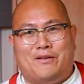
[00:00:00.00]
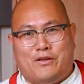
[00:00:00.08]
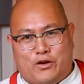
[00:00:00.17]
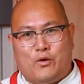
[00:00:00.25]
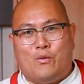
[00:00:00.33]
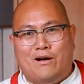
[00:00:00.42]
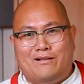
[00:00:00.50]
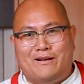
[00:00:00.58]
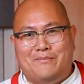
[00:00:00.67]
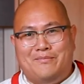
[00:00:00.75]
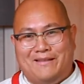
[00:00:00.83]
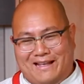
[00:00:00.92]
you're
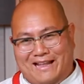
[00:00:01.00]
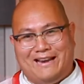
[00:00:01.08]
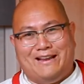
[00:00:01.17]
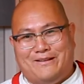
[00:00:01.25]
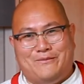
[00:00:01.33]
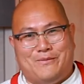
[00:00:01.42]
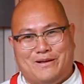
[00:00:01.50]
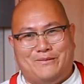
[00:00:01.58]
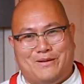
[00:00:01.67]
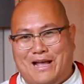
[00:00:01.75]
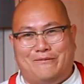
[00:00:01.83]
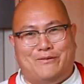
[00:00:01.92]
welcome. And
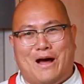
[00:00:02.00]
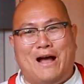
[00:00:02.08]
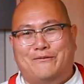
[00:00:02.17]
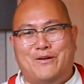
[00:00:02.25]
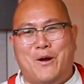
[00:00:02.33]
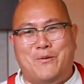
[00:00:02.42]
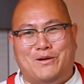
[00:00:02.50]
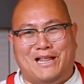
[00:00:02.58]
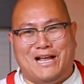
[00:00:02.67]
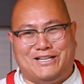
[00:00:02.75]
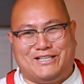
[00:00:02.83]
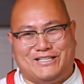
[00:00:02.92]
we have no
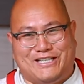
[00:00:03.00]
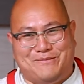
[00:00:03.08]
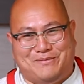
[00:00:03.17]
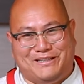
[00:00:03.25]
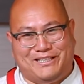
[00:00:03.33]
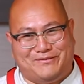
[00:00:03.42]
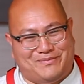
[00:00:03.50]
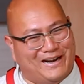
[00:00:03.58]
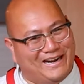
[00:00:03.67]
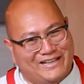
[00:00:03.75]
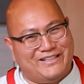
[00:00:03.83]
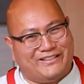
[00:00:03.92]
relationship with this
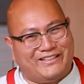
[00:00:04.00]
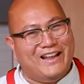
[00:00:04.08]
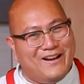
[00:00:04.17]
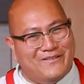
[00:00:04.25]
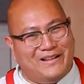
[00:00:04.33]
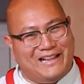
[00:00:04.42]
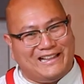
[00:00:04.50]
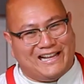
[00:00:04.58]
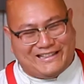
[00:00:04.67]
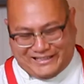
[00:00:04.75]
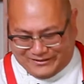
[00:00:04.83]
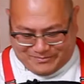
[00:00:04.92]
brand. I just really
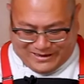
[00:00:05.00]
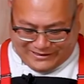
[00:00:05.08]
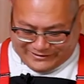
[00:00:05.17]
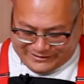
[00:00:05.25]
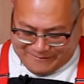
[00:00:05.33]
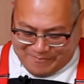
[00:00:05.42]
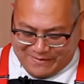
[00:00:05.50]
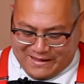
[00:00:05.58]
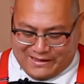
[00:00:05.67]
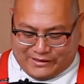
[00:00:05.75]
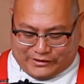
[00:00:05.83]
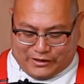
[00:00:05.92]
like this press.
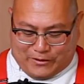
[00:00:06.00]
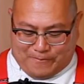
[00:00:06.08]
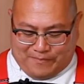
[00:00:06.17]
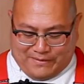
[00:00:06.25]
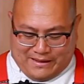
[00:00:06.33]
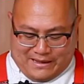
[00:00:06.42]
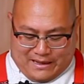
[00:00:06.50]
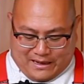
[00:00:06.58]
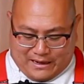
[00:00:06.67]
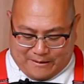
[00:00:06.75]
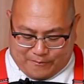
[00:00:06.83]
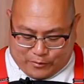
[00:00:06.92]
So
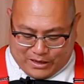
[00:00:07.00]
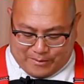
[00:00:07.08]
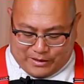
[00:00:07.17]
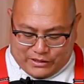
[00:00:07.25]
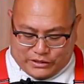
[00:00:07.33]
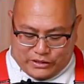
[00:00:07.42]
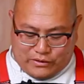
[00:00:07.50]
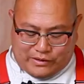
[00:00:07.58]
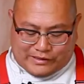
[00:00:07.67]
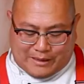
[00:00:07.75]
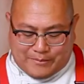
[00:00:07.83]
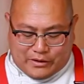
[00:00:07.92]
what I'm gonna do
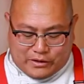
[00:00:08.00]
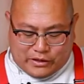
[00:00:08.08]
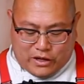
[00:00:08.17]
is I'm gonna